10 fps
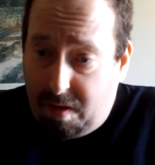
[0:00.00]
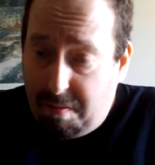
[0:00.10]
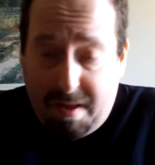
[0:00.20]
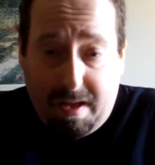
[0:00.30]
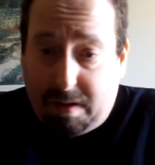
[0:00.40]

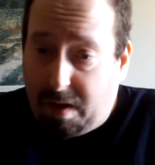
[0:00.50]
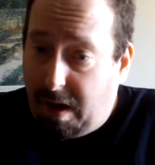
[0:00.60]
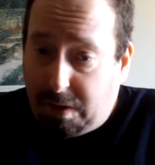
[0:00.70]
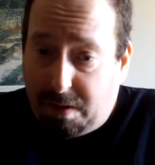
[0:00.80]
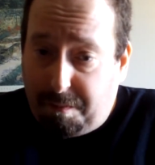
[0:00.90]
to me that's
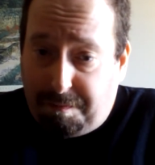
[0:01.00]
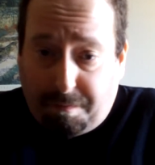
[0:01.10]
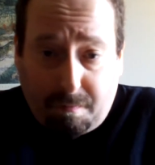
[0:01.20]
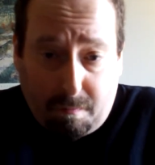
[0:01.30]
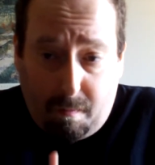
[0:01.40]
awesome,
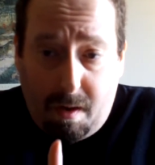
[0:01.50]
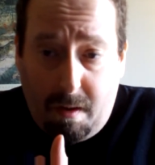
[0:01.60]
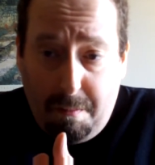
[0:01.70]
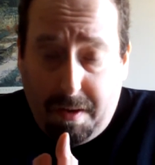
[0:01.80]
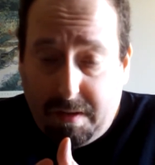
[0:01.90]

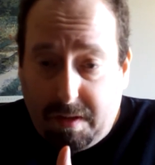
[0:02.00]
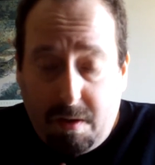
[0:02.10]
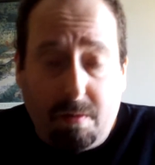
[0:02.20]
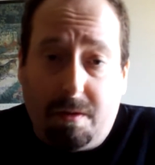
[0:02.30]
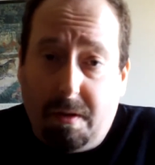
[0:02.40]
because I
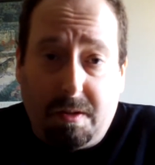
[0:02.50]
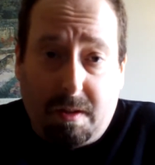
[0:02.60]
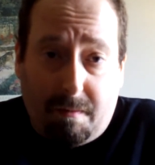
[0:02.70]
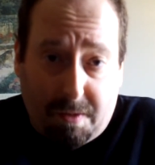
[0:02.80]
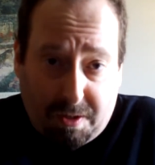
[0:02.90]
don't do the
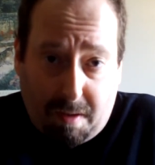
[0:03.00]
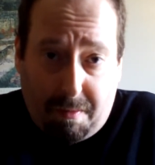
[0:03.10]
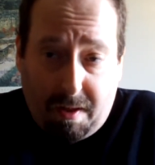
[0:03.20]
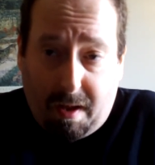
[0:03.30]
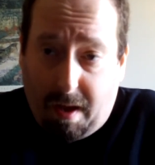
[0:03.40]
sub for
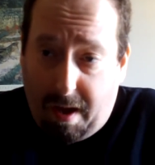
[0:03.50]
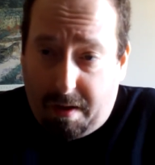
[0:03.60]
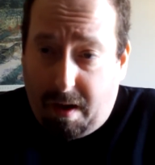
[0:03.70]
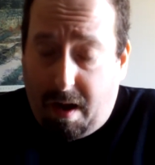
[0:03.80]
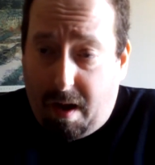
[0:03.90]
sub thing.
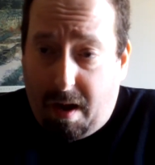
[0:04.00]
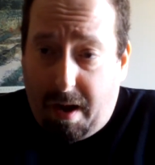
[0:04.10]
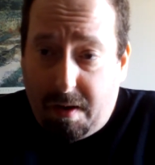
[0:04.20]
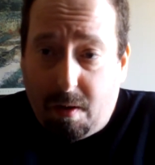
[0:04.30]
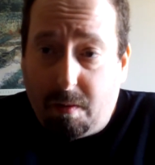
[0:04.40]

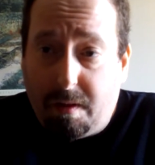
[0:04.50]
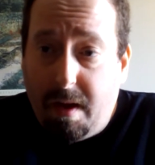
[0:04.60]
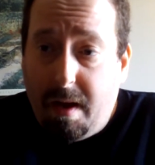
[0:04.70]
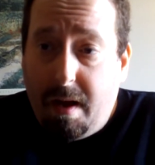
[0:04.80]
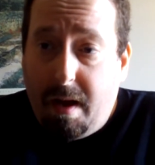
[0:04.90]
I don't
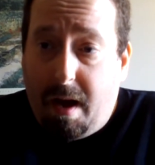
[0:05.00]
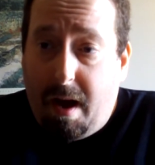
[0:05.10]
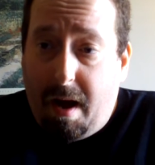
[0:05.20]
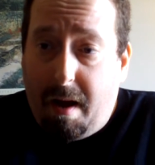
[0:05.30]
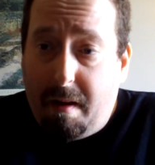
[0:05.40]

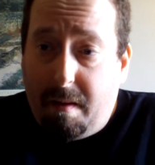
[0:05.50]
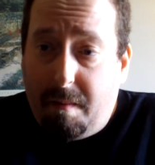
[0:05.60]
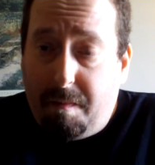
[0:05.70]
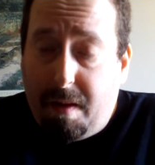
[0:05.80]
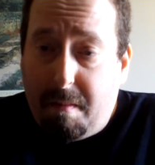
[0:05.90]

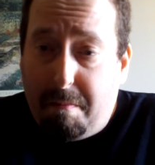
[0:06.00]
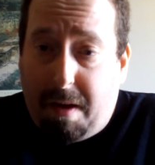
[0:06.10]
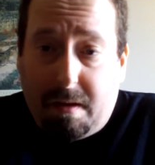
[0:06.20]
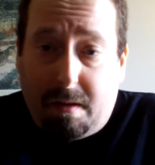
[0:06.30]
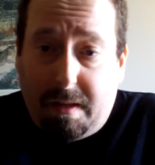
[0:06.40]

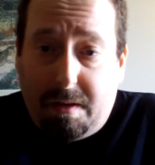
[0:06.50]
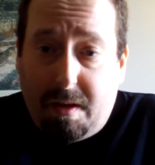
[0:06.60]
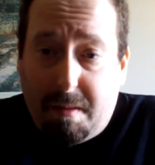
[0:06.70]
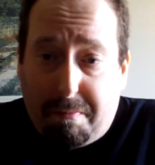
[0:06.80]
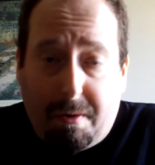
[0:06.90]
buckle
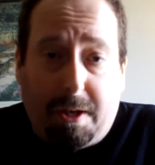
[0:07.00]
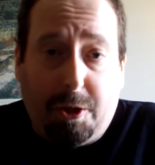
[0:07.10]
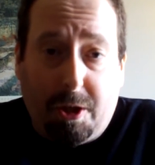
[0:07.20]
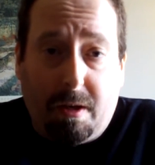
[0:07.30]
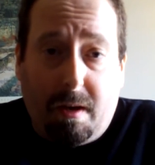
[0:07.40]
into the
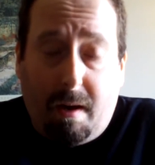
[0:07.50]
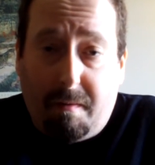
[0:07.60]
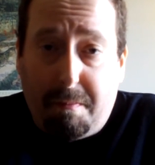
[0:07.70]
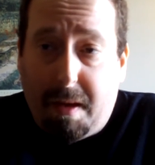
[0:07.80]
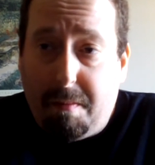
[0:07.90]
pressure
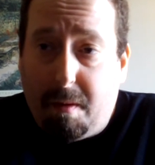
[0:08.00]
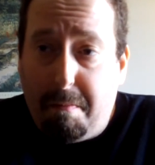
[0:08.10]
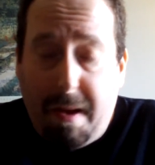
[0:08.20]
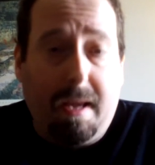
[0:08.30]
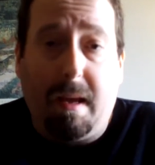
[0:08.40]
of people
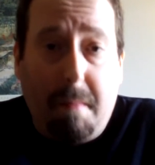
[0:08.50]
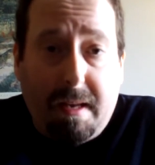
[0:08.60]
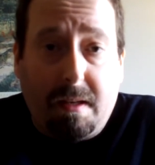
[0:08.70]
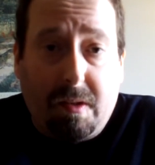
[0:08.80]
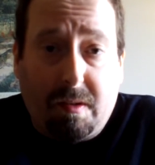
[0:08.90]
begging
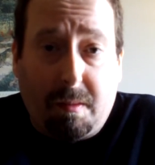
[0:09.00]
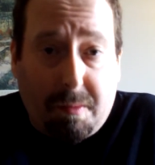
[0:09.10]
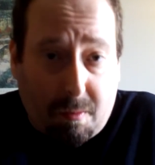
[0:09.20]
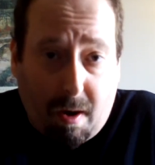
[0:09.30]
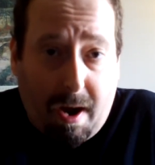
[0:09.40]
me to
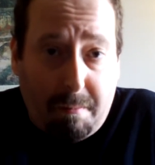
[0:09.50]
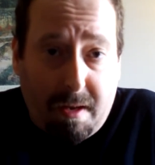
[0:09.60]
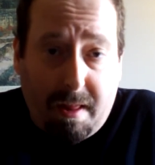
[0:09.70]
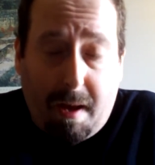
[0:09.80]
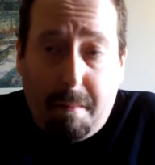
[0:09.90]
subscribe
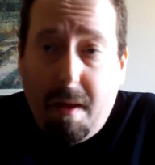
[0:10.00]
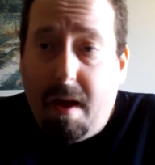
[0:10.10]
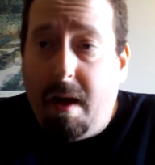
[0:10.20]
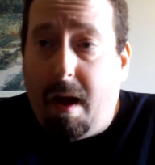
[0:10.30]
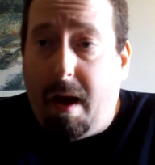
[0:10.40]
to them,
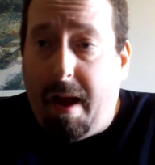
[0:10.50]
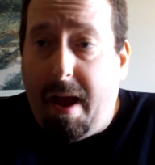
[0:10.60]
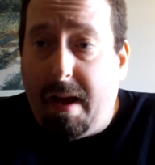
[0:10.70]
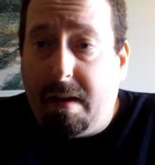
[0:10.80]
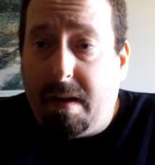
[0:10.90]

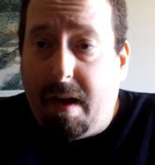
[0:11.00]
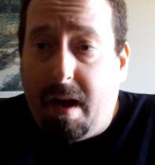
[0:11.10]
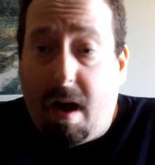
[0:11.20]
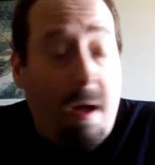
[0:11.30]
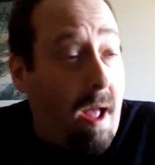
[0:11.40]
and
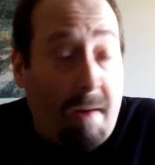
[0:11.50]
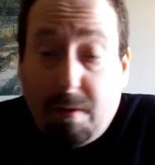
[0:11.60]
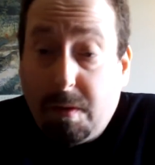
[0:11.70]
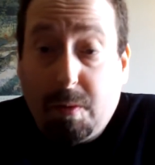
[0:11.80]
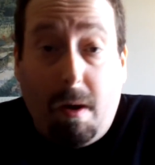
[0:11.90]

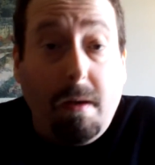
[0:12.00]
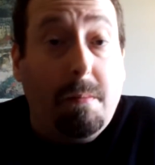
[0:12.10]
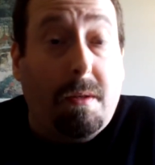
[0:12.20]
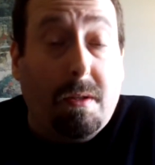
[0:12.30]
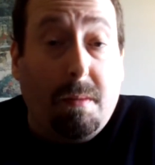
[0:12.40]
everyone's
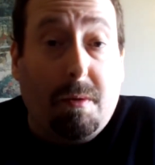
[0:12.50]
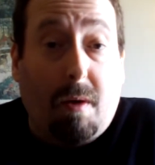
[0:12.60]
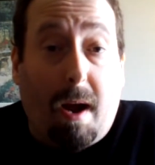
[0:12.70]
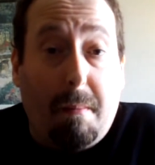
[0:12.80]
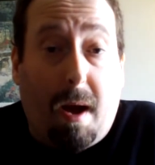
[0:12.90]
welcome to
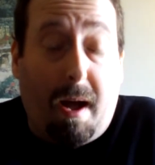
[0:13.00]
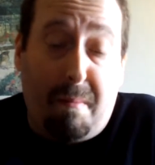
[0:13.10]
subscribe.